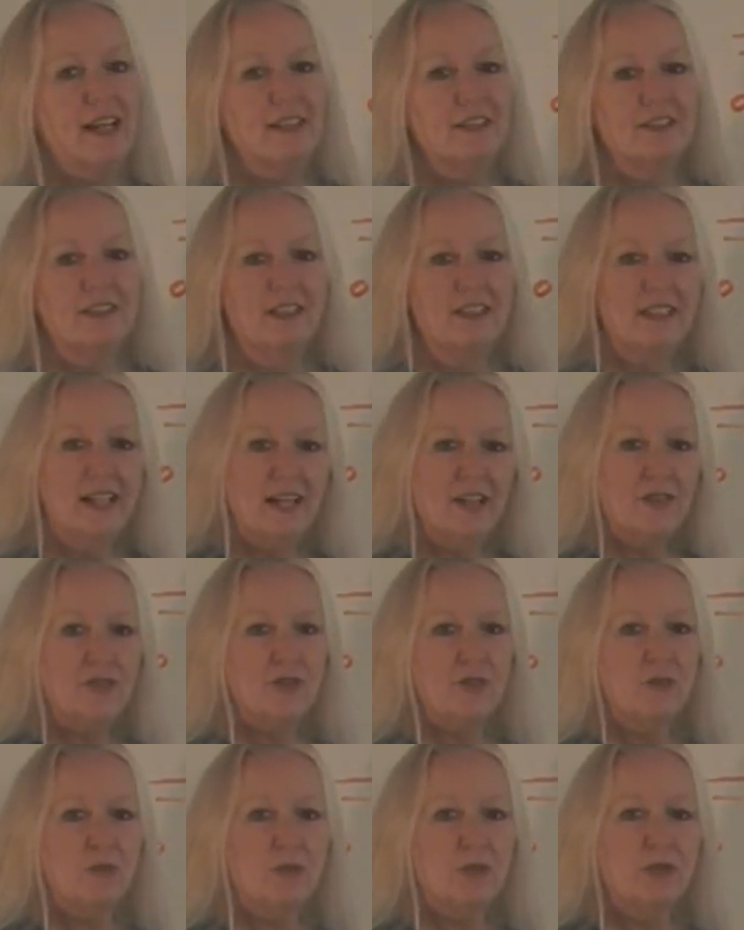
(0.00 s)
as the
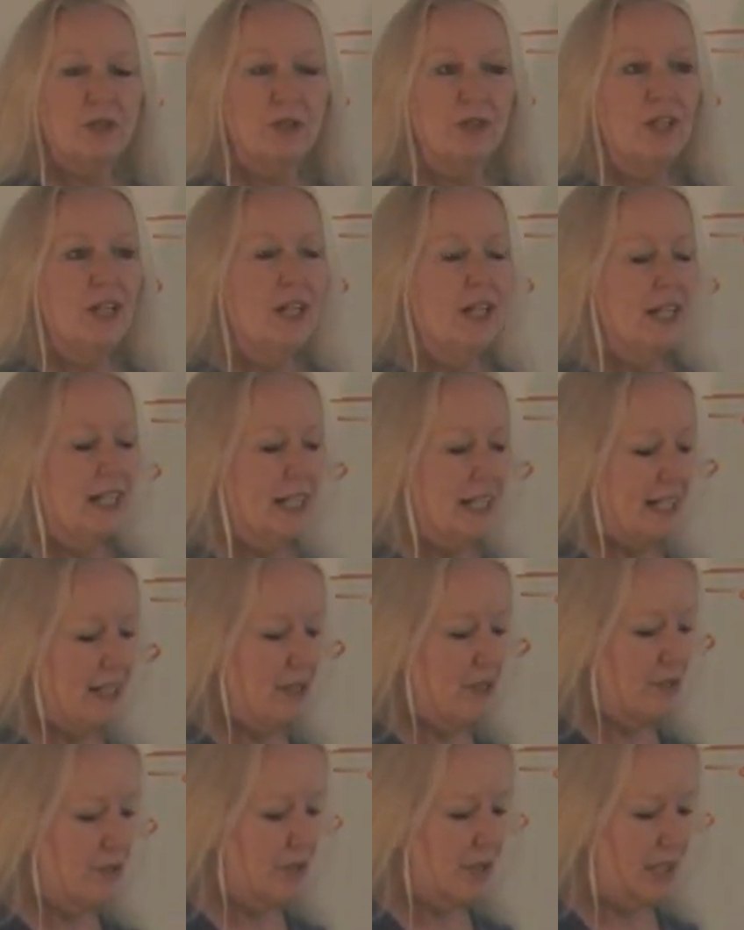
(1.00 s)
natural world,
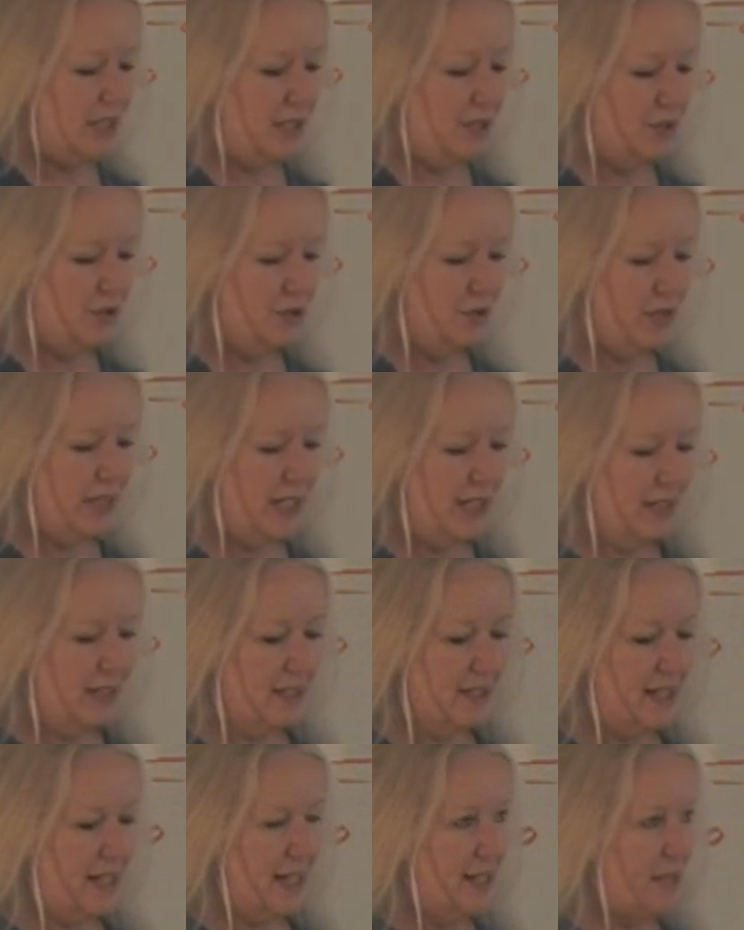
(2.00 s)
enters into that
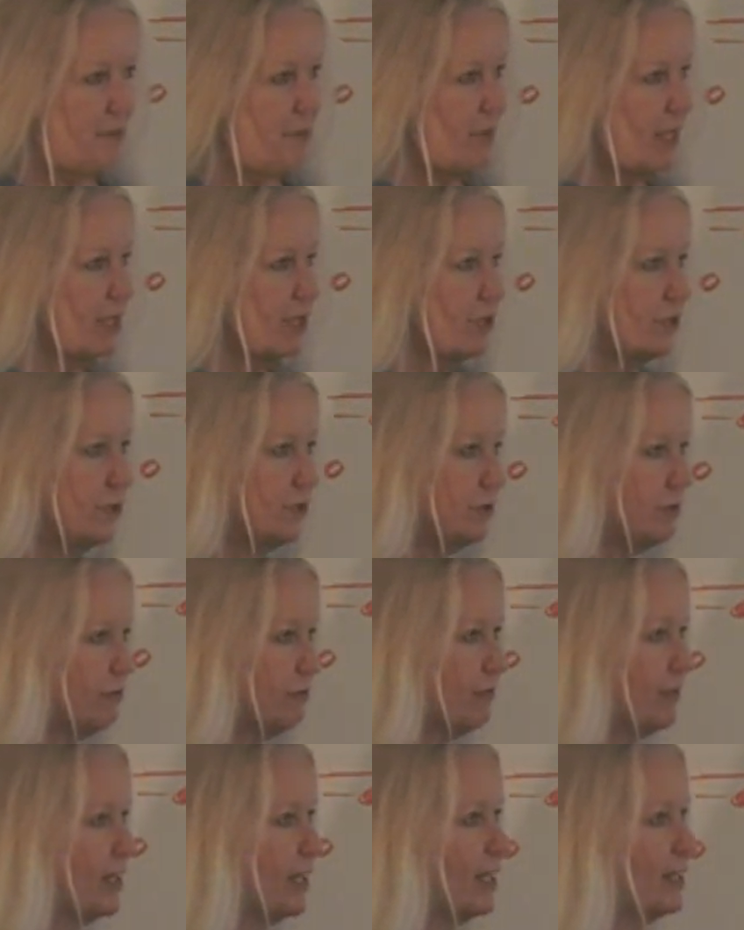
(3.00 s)
state by
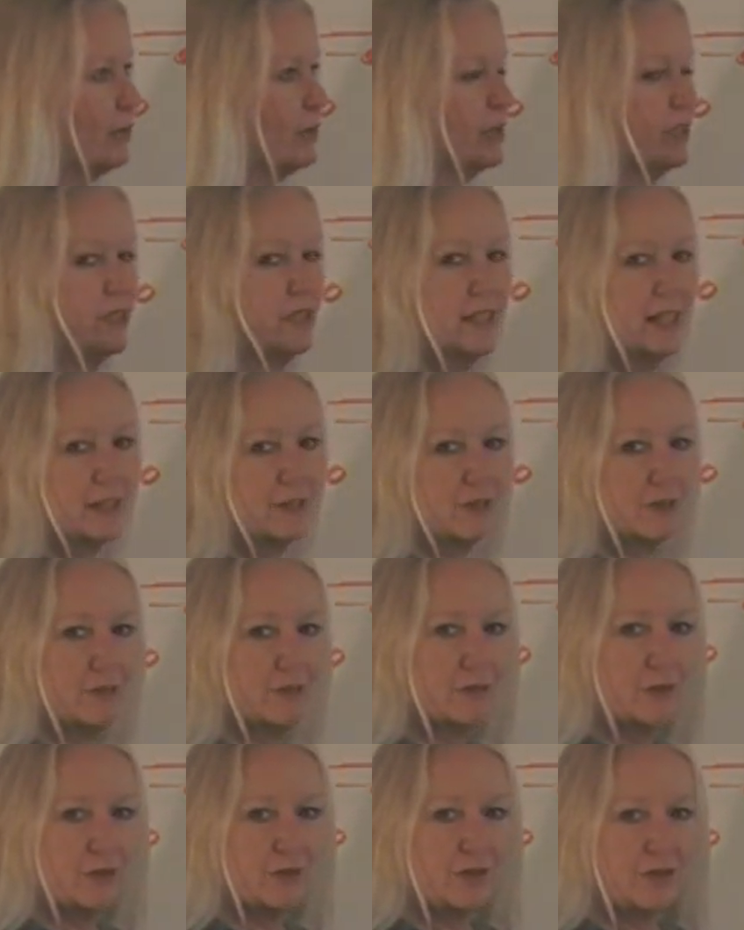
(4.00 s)
unifying with the natural
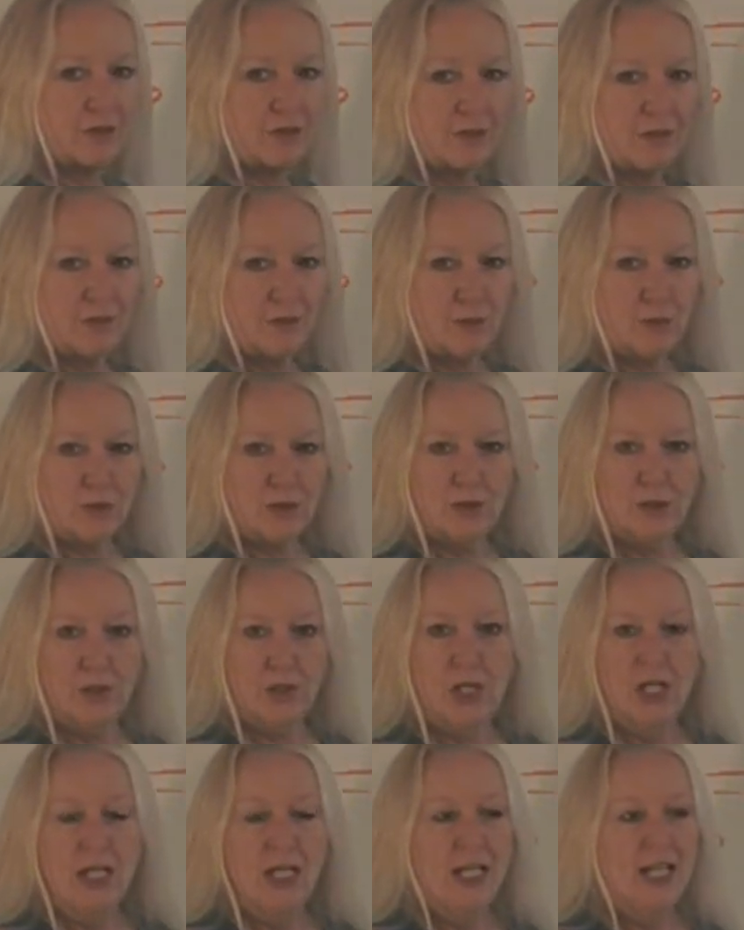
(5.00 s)
forces of the
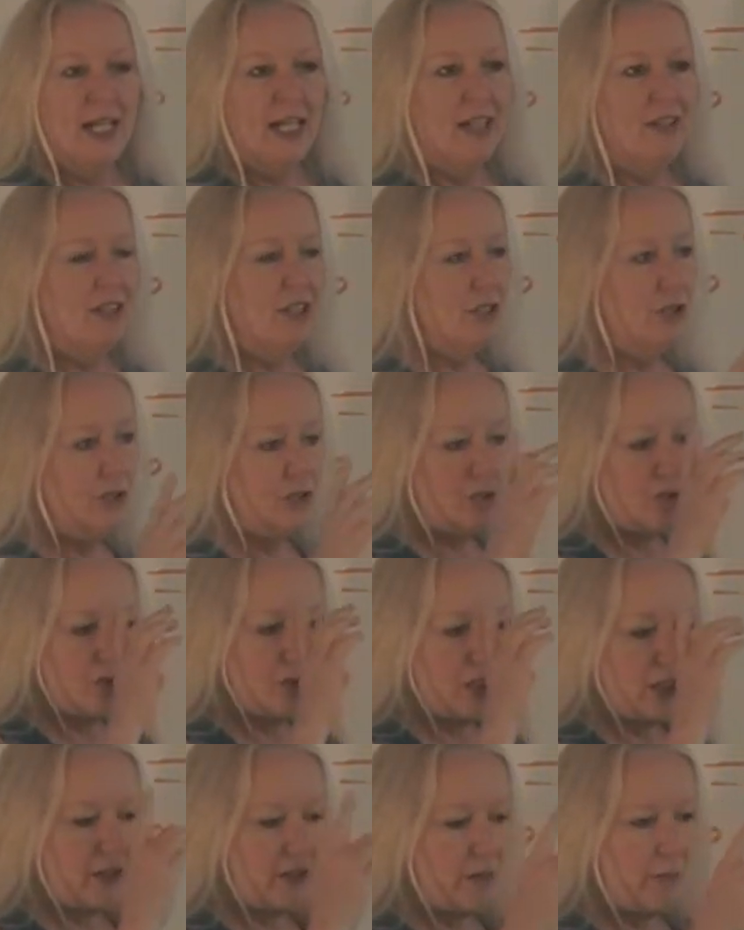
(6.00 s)
world, and then
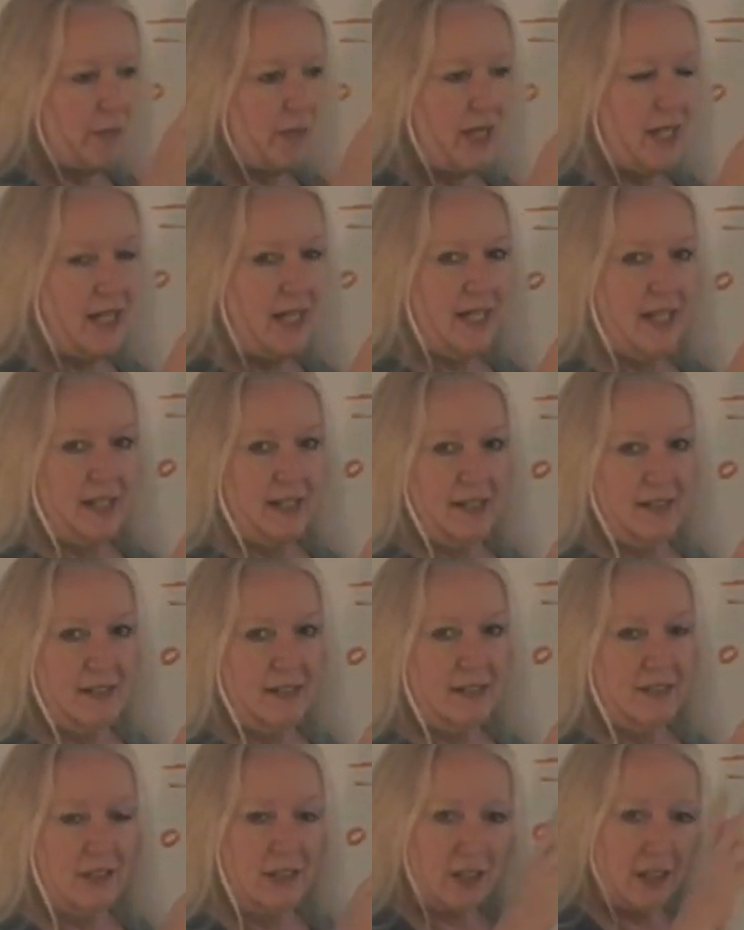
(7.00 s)
using the mind,
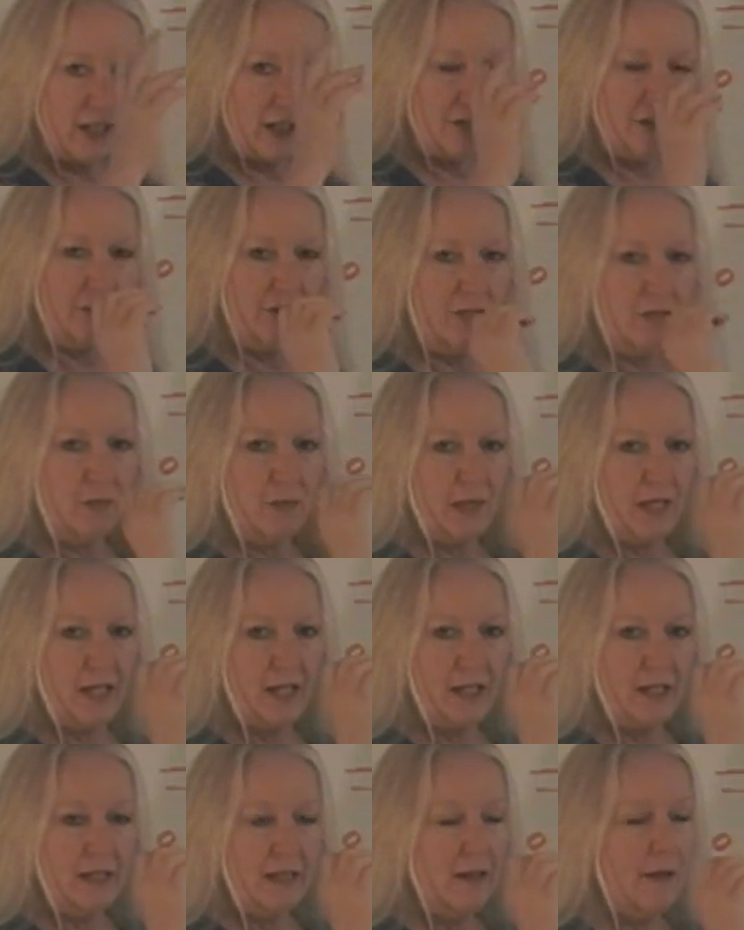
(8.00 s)
the conscious
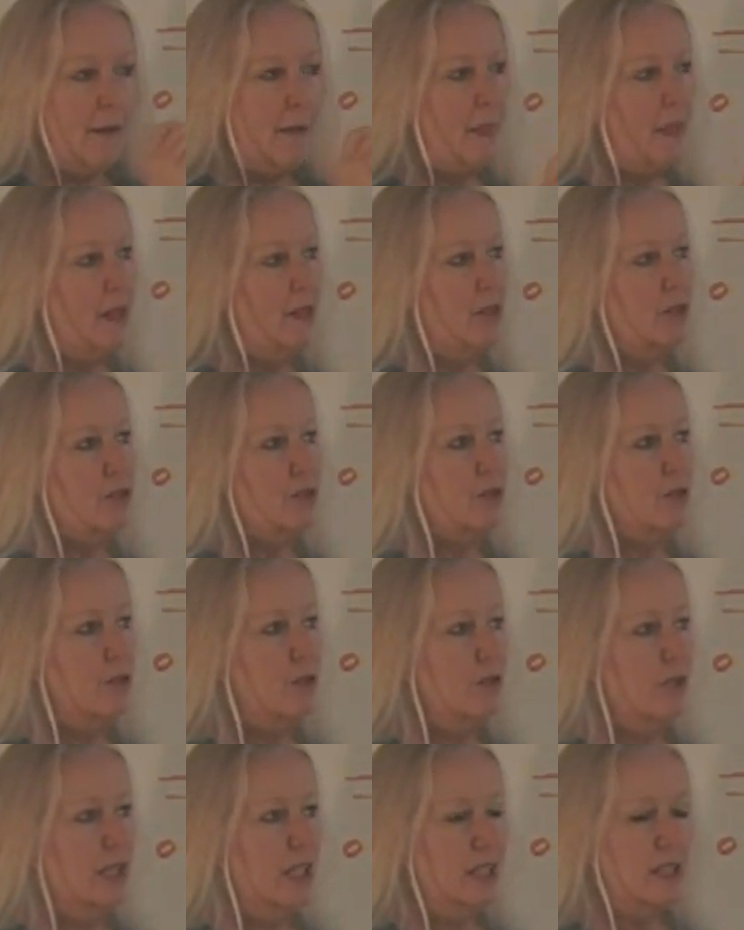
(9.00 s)
mind,
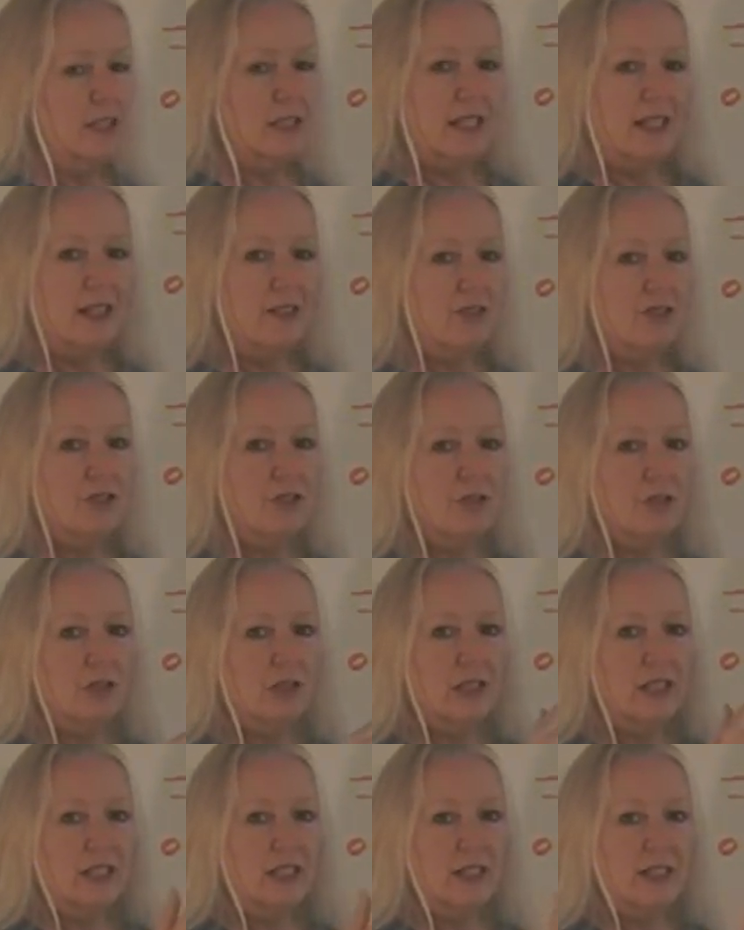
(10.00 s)
to
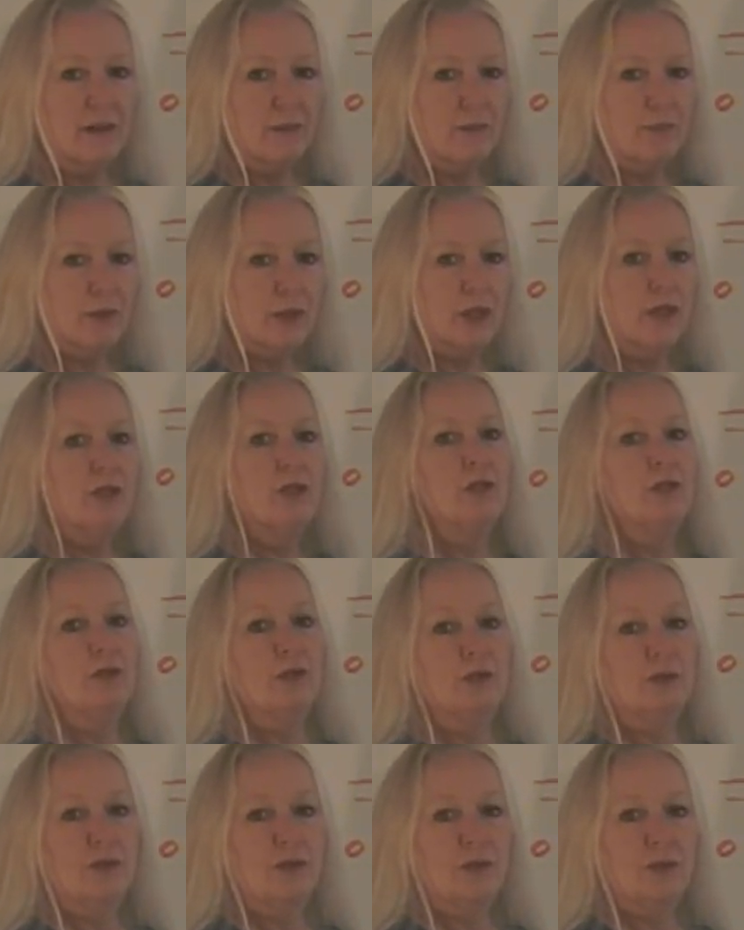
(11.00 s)
intentionally
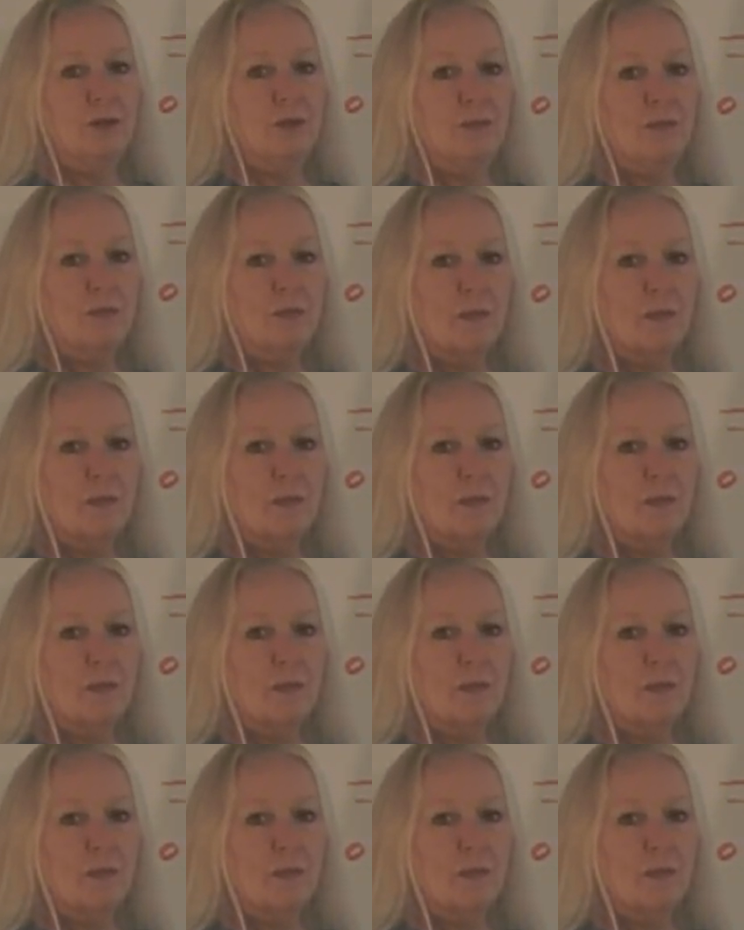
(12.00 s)
impose